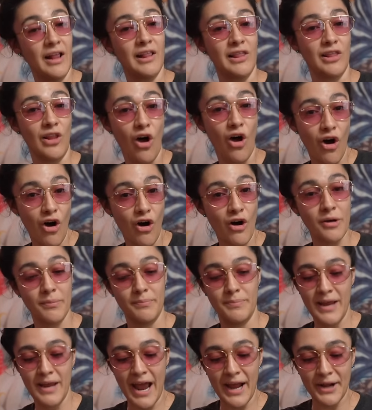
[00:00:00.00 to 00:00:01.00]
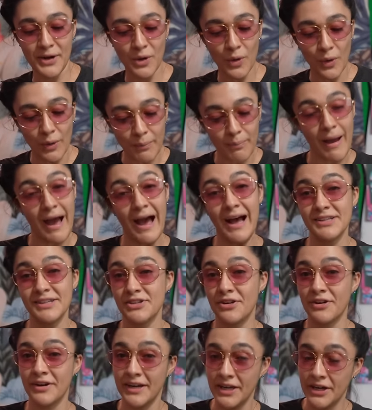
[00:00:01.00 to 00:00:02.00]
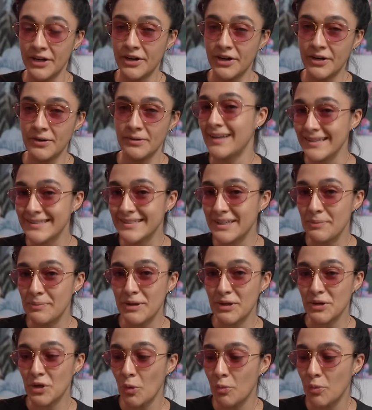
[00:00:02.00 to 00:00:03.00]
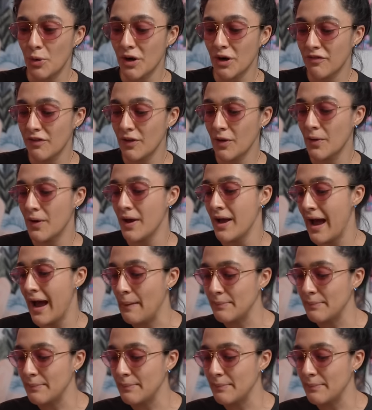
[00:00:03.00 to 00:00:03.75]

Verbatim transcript: long piano or pads on here. That's gonna be a dope workflow.